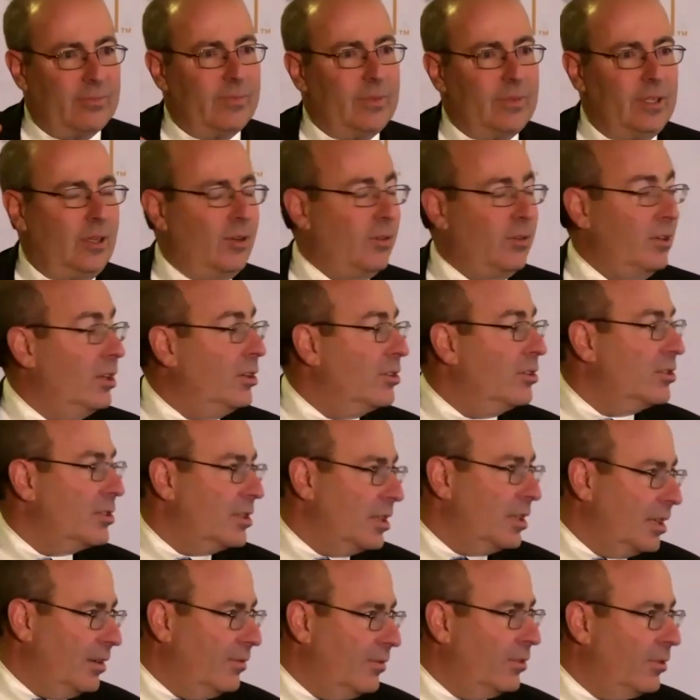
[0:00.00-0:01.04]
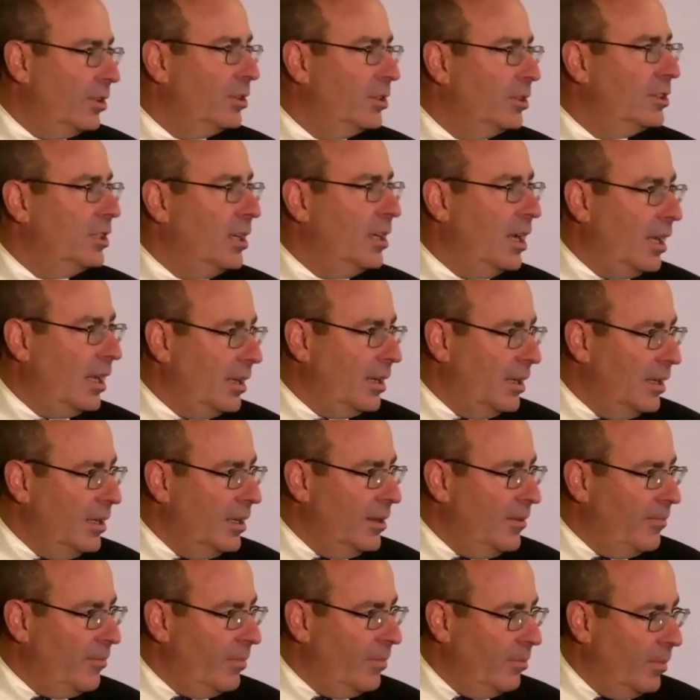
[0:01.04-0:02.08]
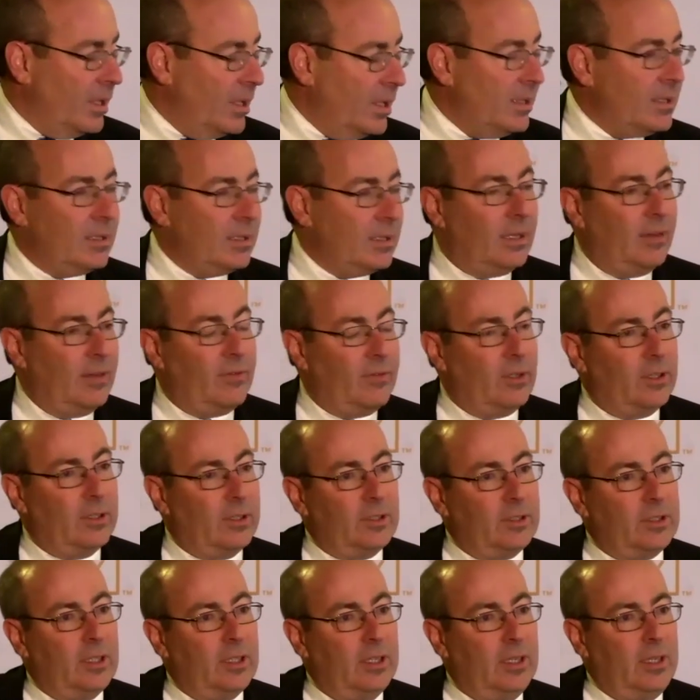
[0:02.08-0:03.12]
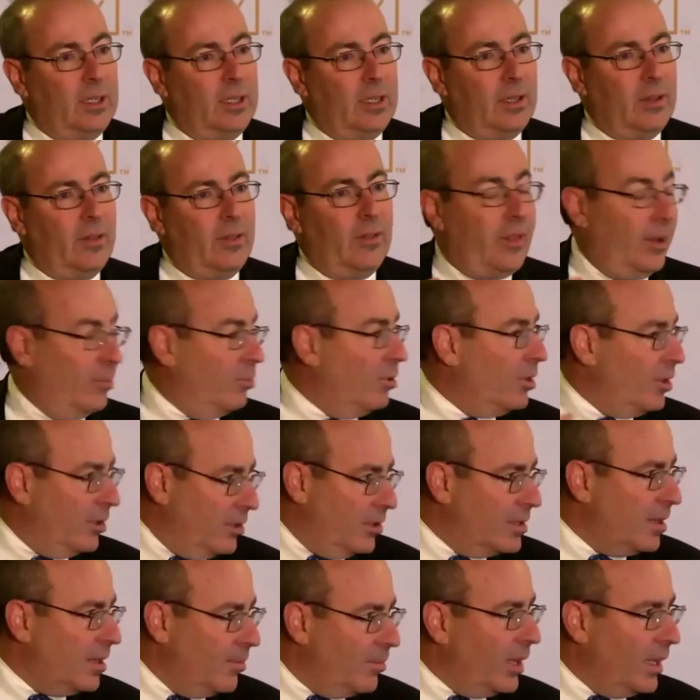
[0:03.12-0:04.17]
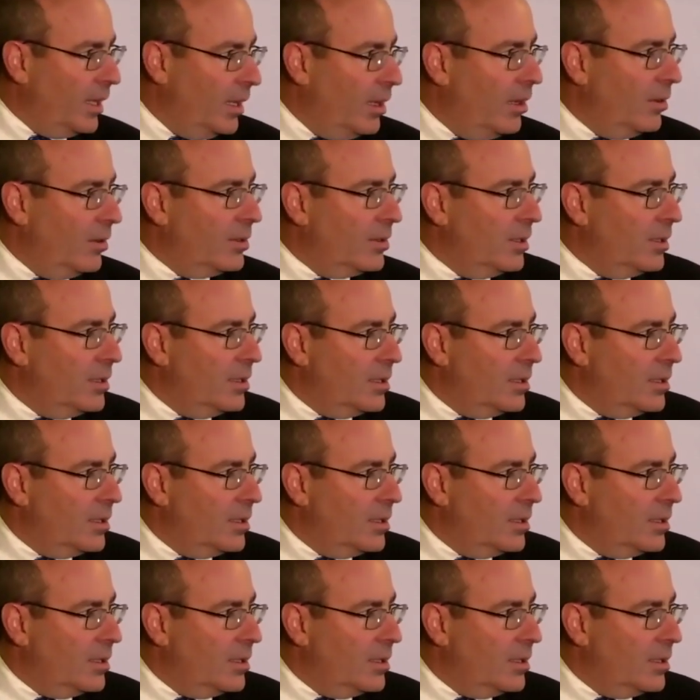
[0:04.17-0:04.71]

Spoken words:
you know, years to converge, not months to converge, then we'll learn something else.